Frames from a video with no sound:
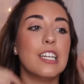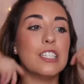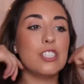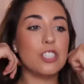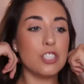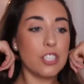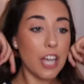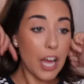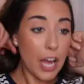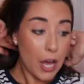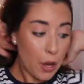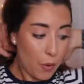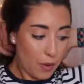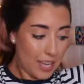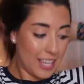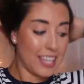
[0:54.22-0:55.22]

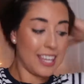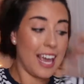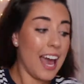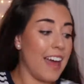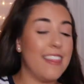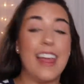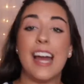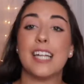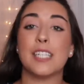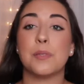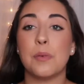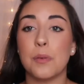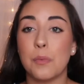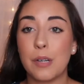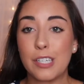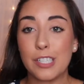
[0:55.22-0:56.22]
So yeah, that is
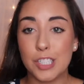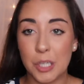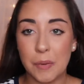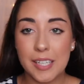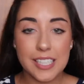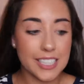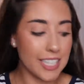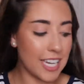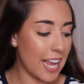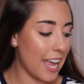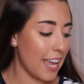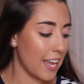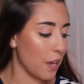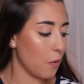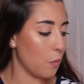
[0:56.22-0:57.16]
what we're doing today.